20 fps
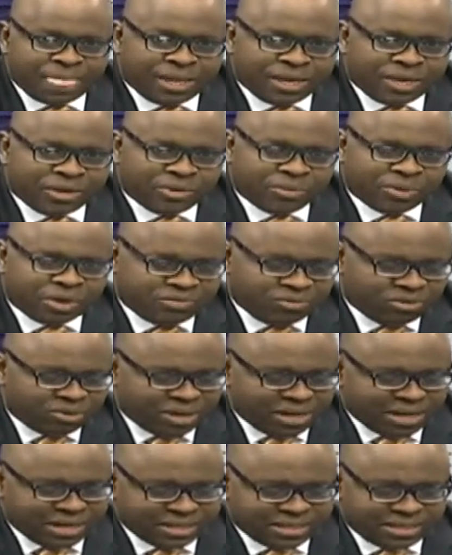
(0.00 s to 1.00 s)
You know, but if you
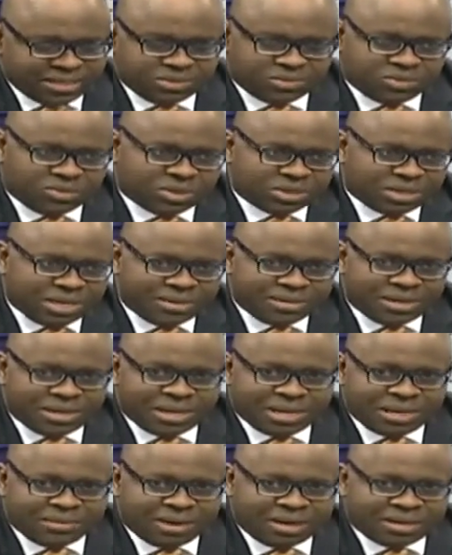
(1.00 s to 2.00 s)
look at what
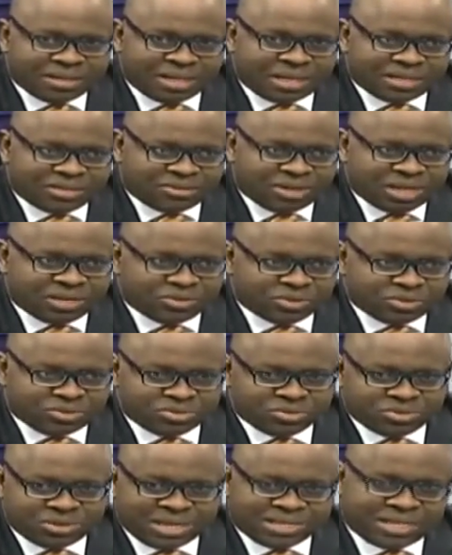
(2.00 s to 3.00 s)
NMRC has tried to
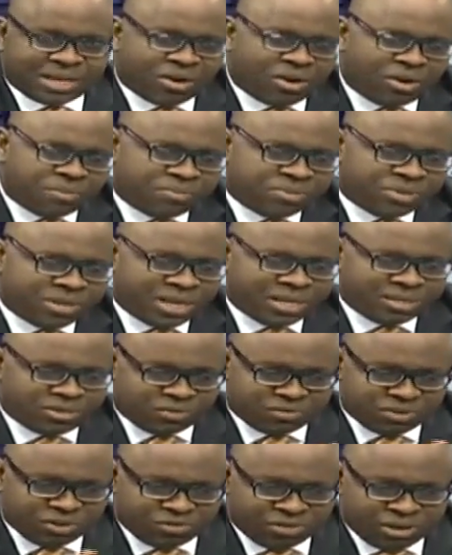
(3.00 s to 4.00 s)
do, there's a component
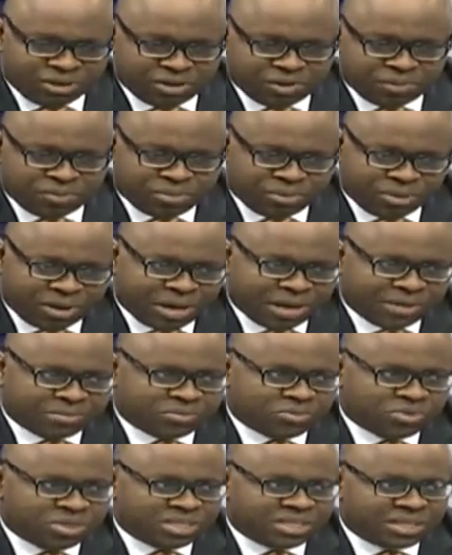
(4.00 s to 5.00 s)
of the overall program
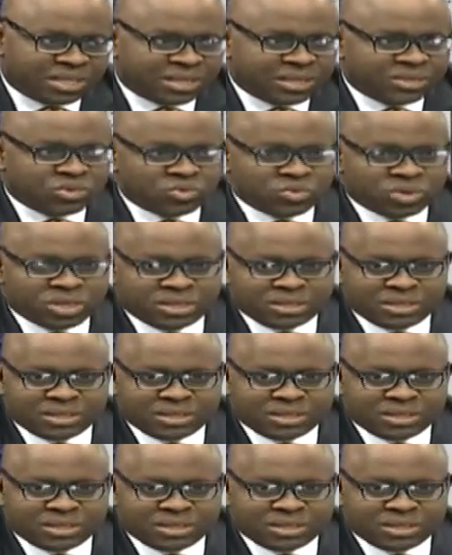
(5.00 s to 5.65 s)
which deals with